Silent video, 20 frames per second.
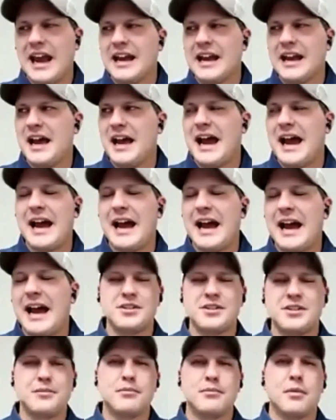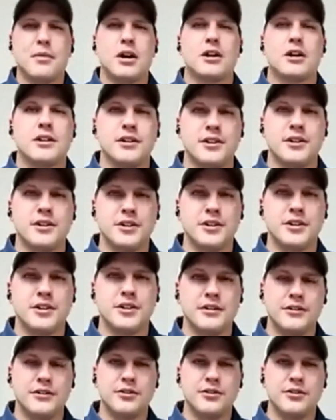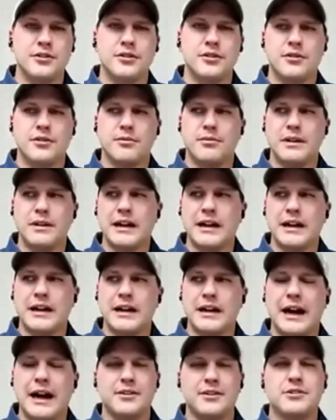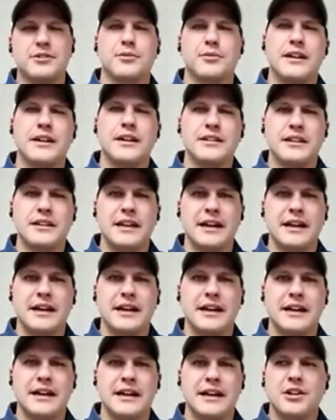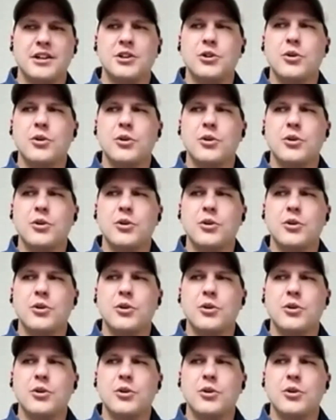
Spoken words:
And as a marketer, if you're being hired to write the ads,